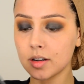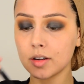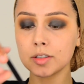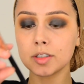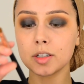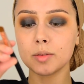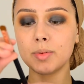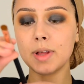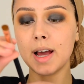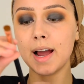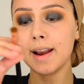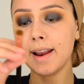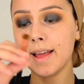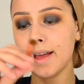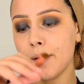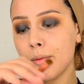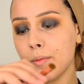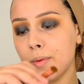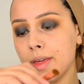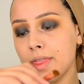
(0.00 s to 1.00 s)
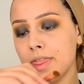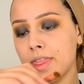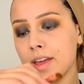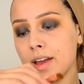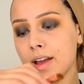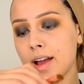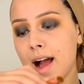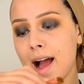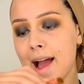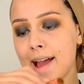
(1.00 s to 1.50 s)
Going to apply that with
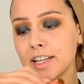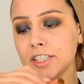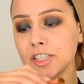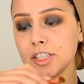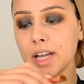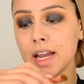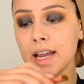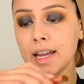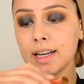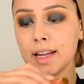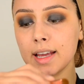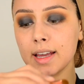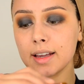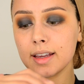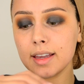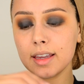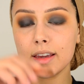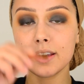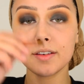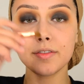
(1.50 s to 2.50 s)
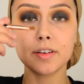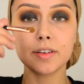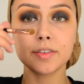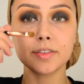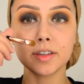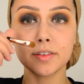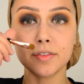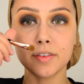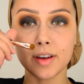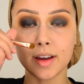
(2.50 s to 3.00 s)
the eye shading
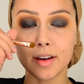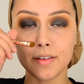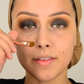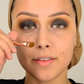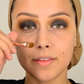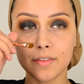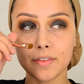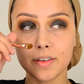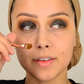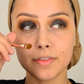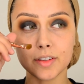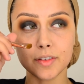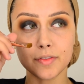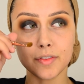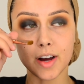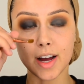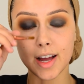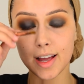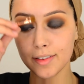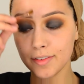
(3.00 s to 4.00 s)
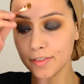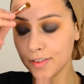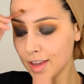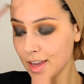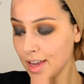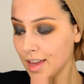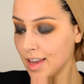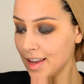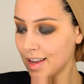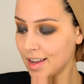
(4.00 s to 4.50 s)
E55
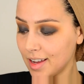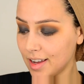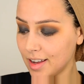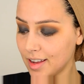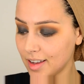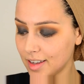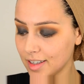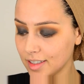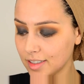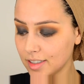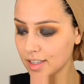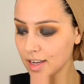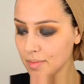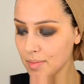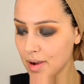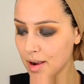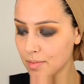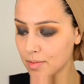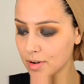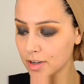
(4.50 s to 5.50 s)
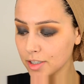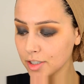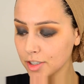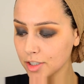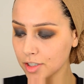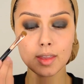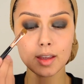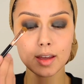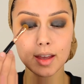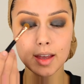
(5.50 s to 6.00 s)
Sigma
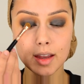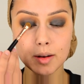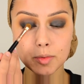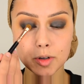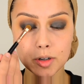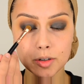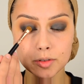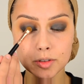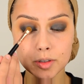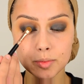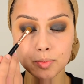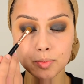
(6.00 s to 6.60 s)
brush, and I'm going to